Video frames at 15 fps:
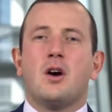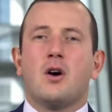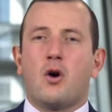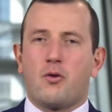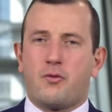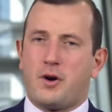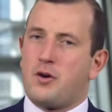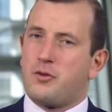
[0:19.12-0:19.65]

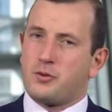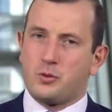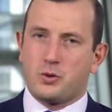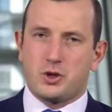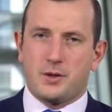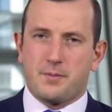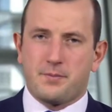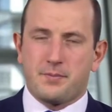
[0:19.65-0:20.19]
of our
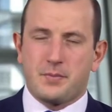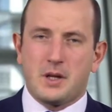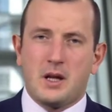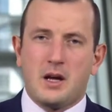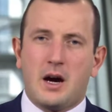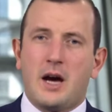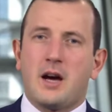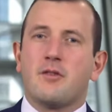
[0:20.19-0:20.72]
future.
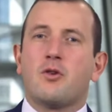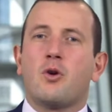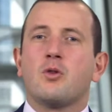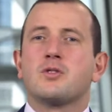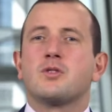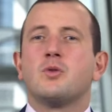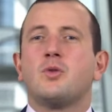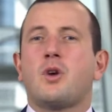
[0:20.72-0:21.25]
I have
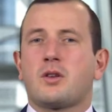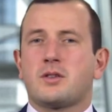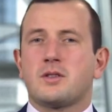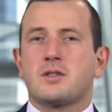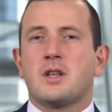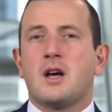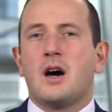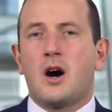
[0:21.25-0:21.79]
also
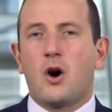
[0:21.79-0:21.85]
noticed